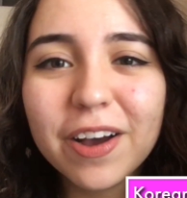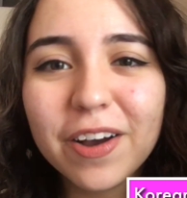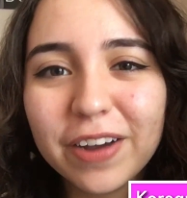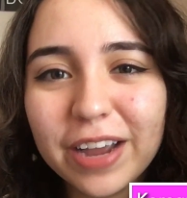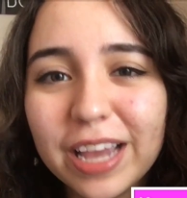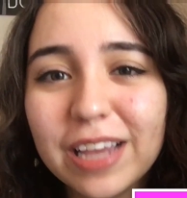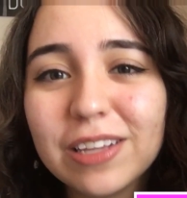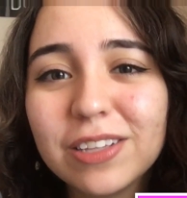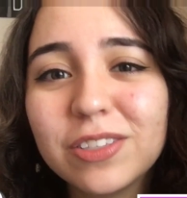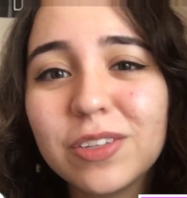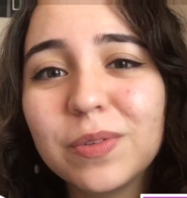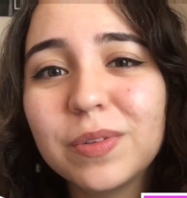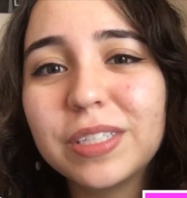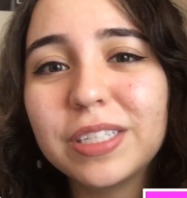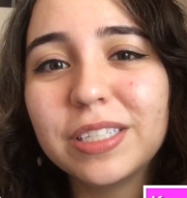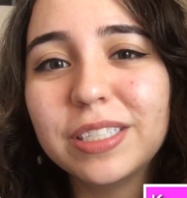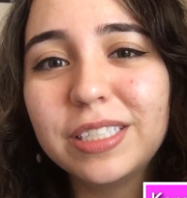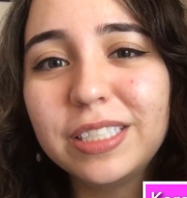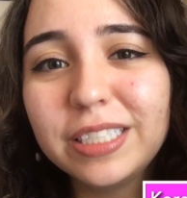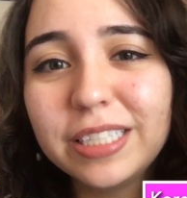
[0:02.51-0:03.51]
Okay, so
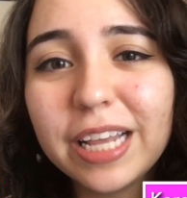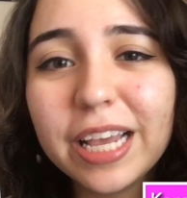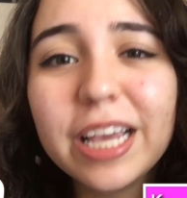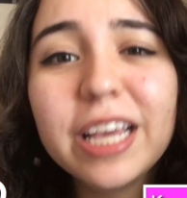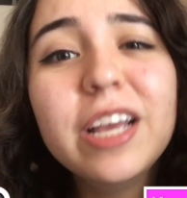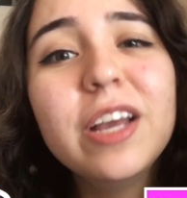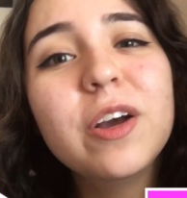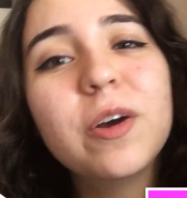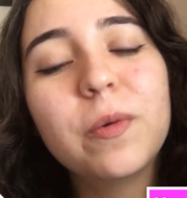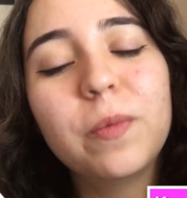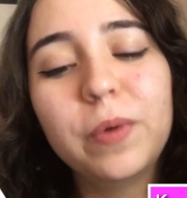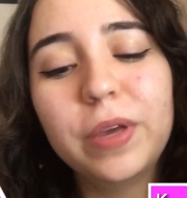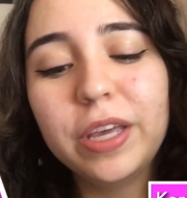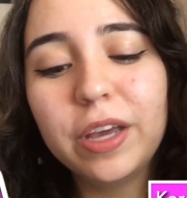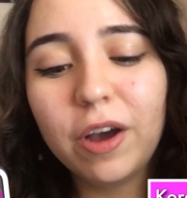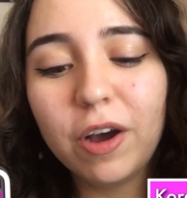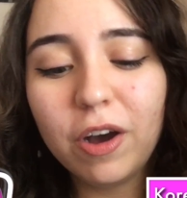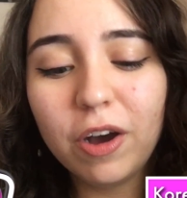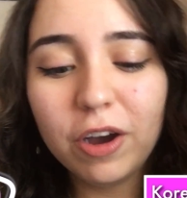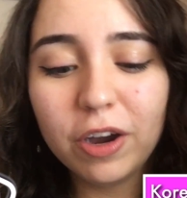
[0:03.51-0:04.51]
today
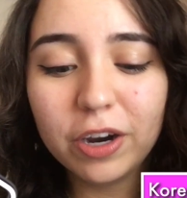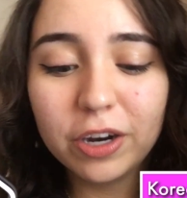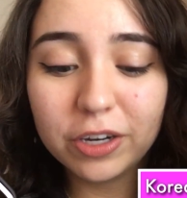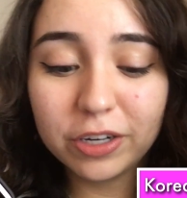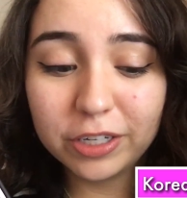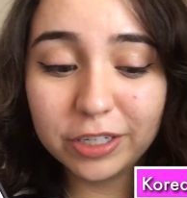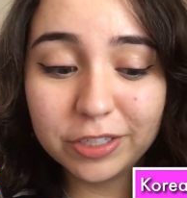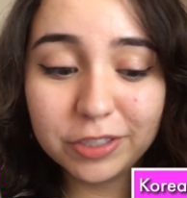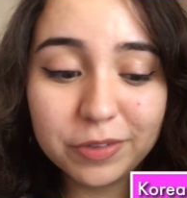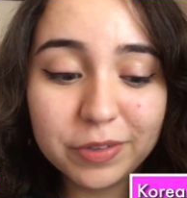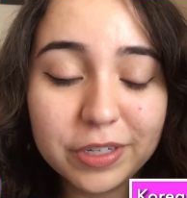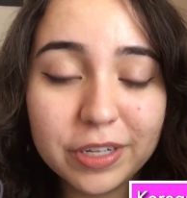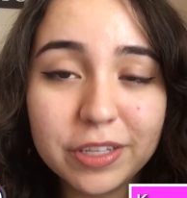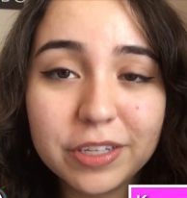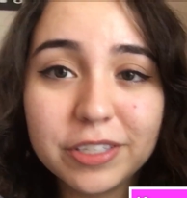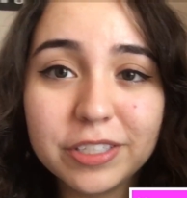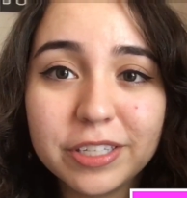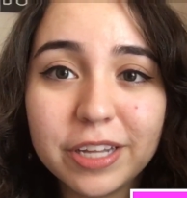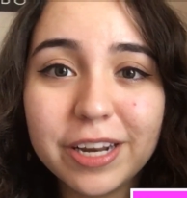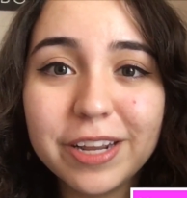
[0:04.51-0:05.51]
we are going to do
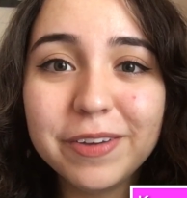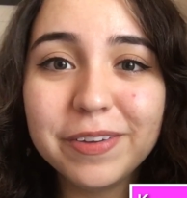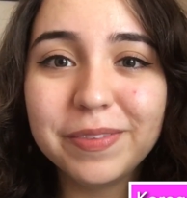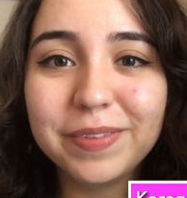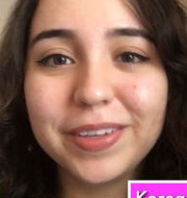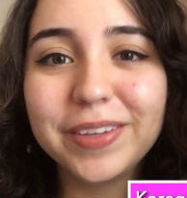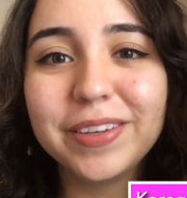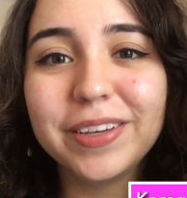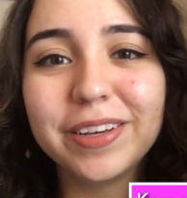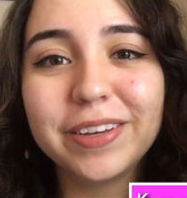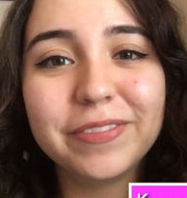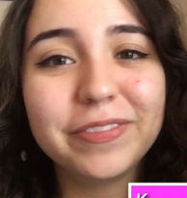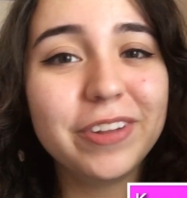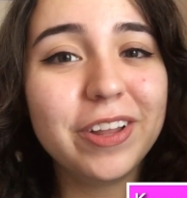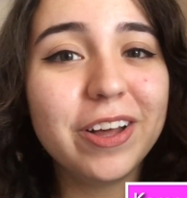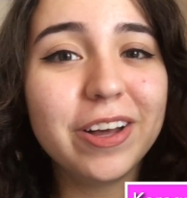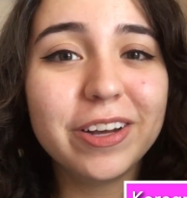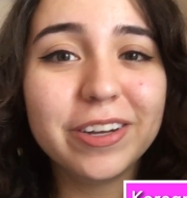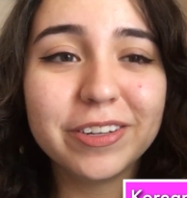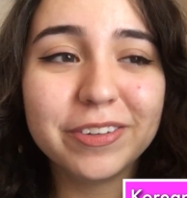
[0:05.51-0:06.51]
another study with me
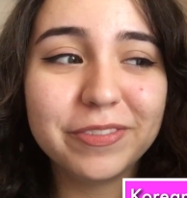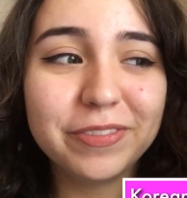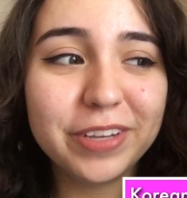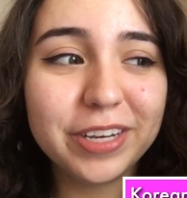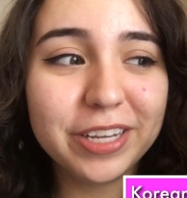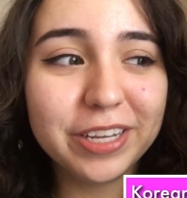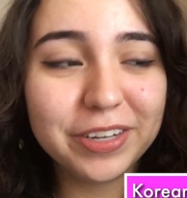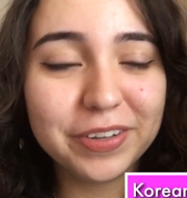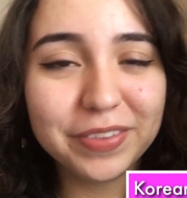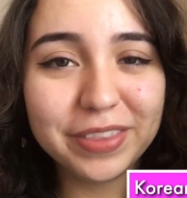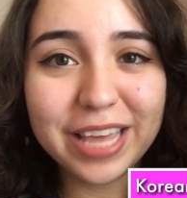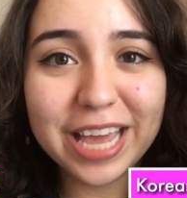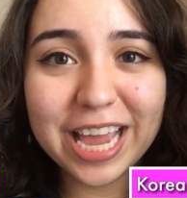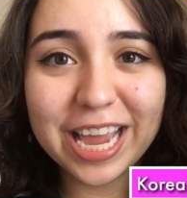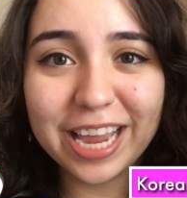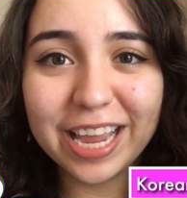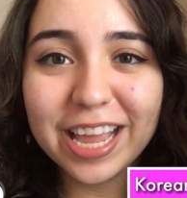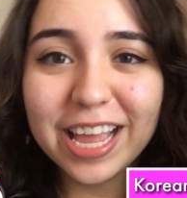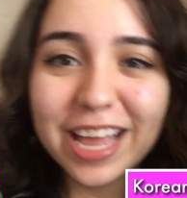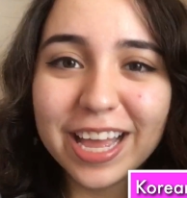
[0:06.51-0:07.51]
vlog video
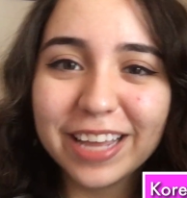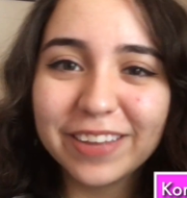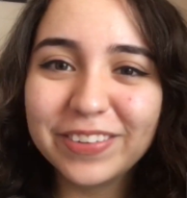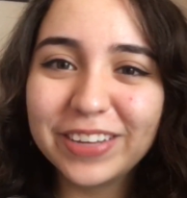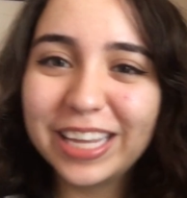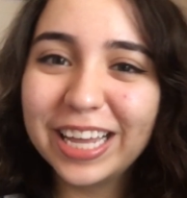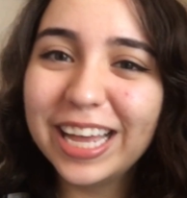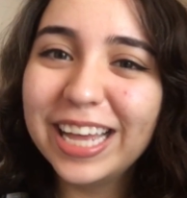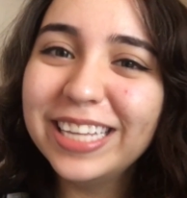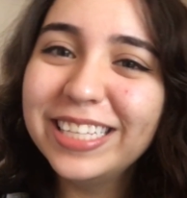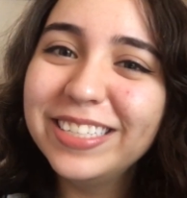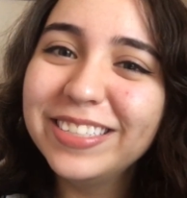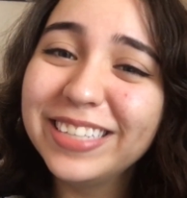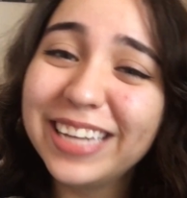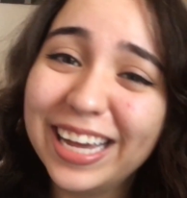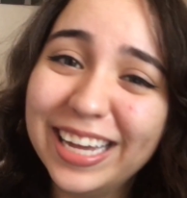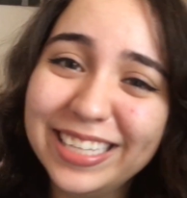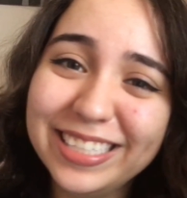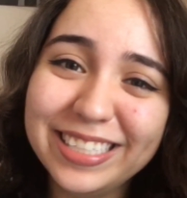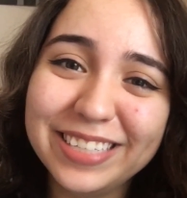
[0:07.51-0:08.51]
thing because you
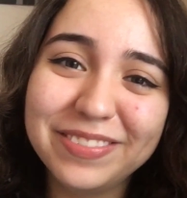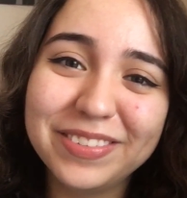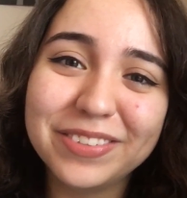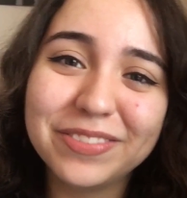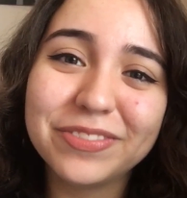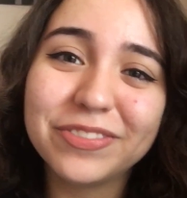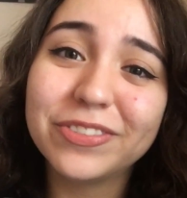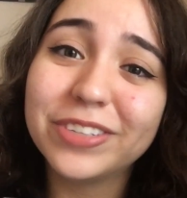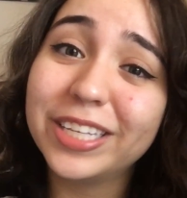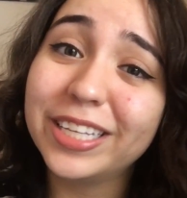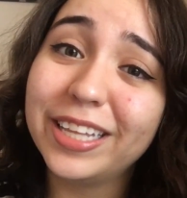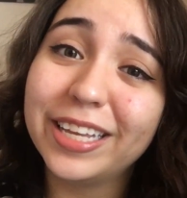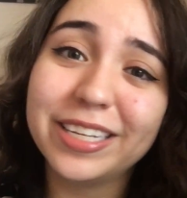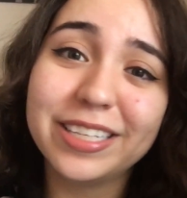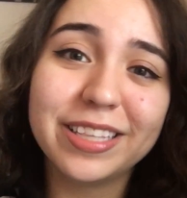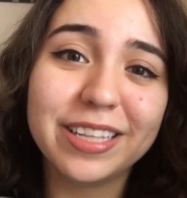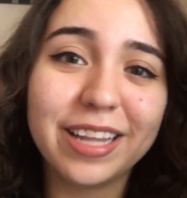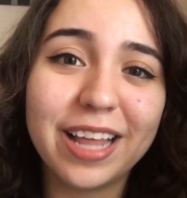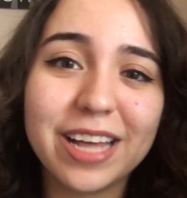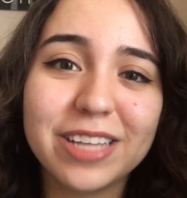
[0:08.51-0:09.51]
guys seem to really
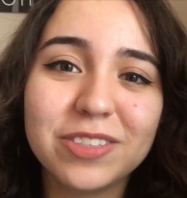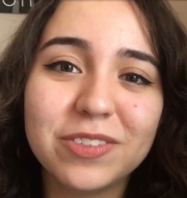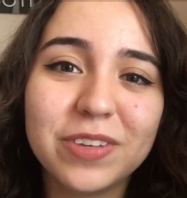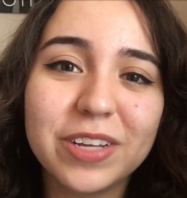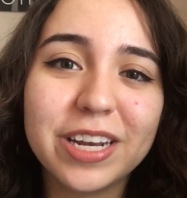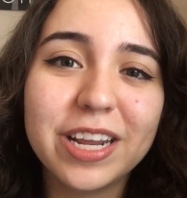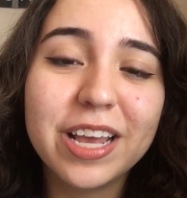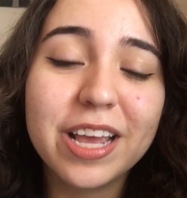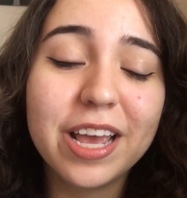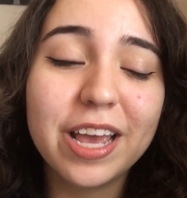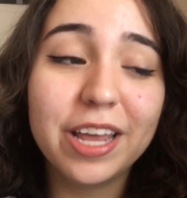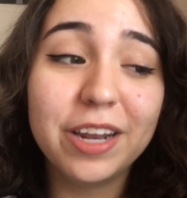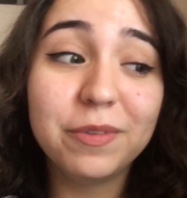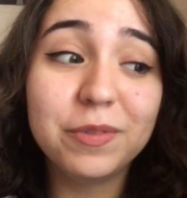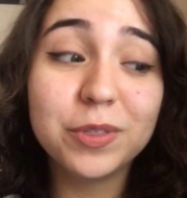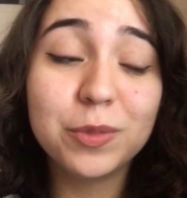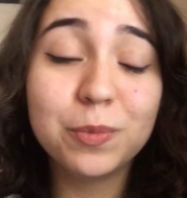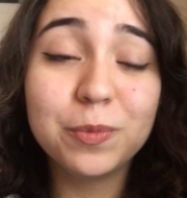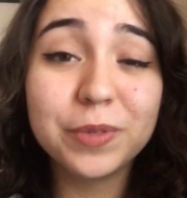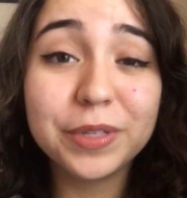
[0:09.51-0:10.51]
like the last one and it
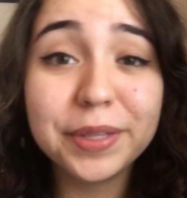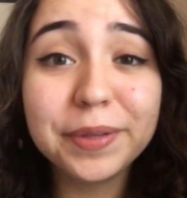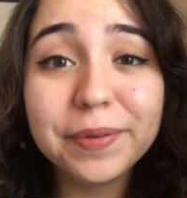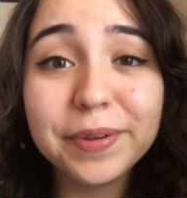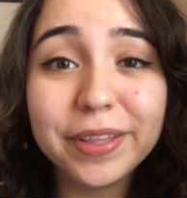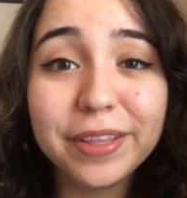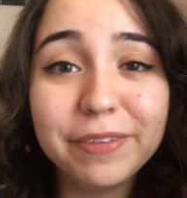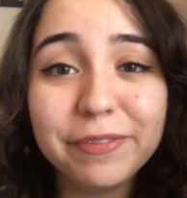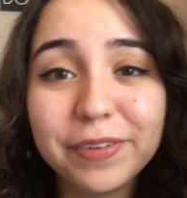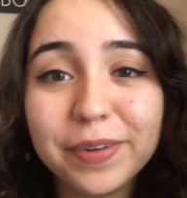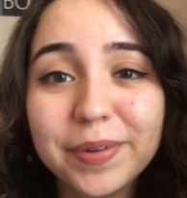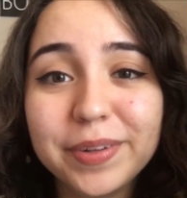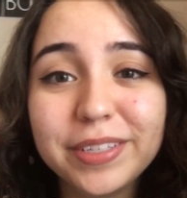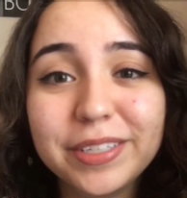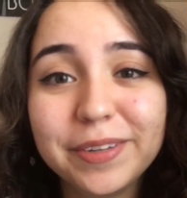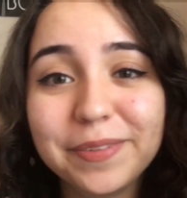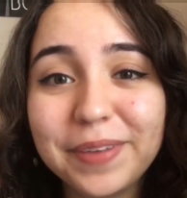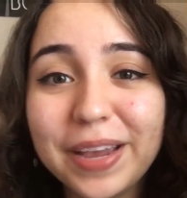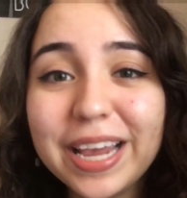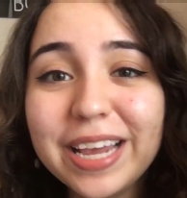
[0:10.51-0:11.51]
was really fun
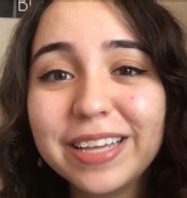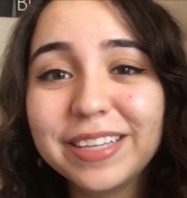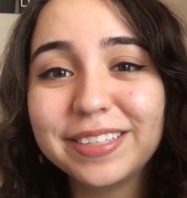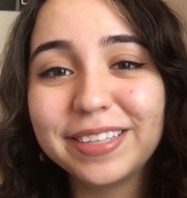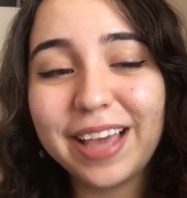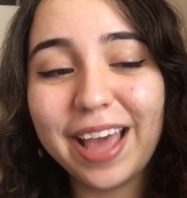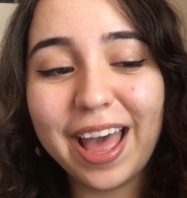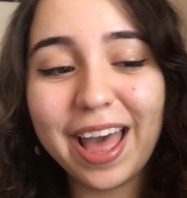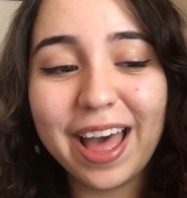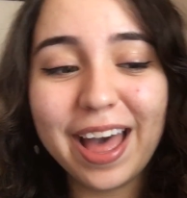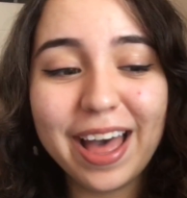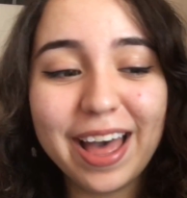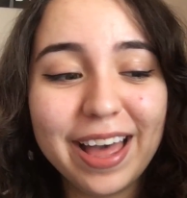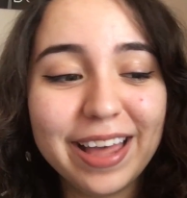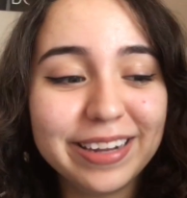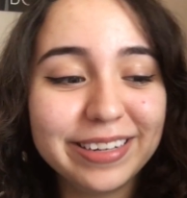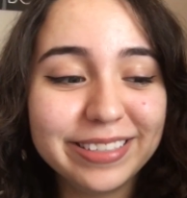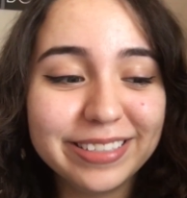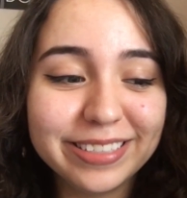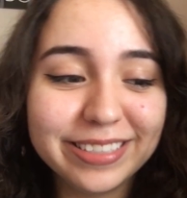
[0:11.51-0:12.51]
to make,
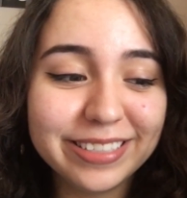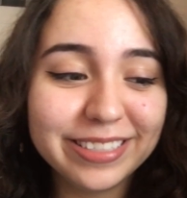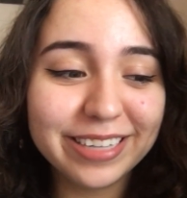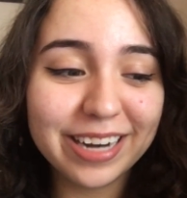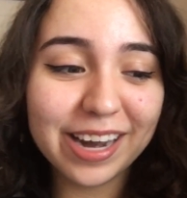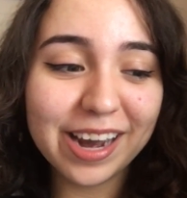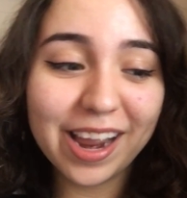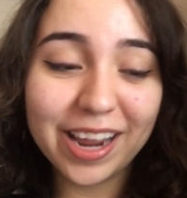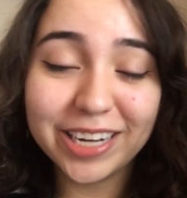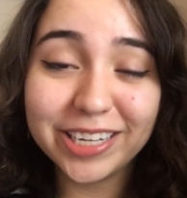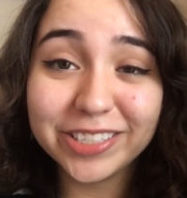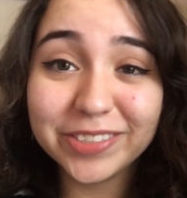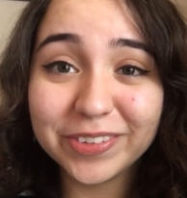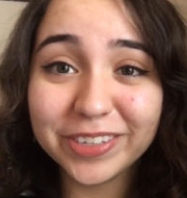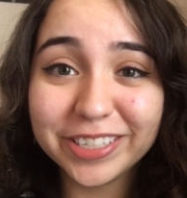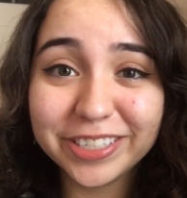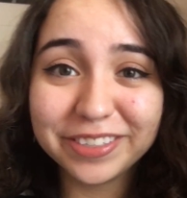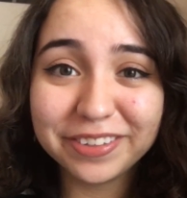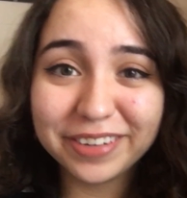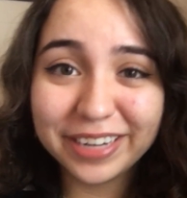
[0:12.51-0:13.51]
and yeah, I just
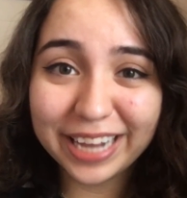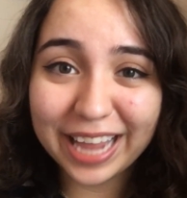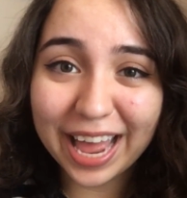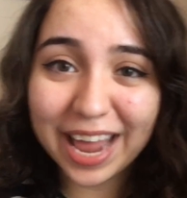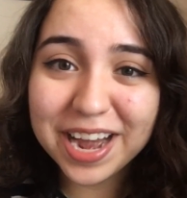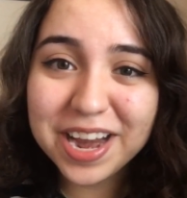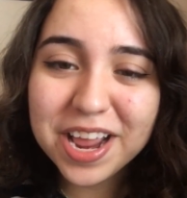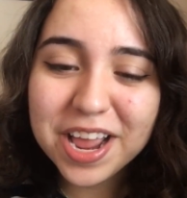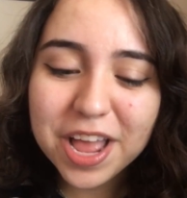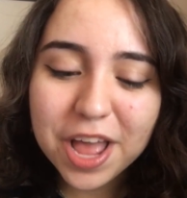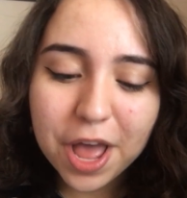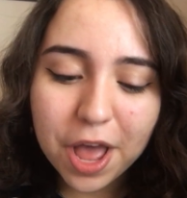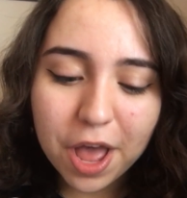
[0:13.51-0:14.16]
want to do it again.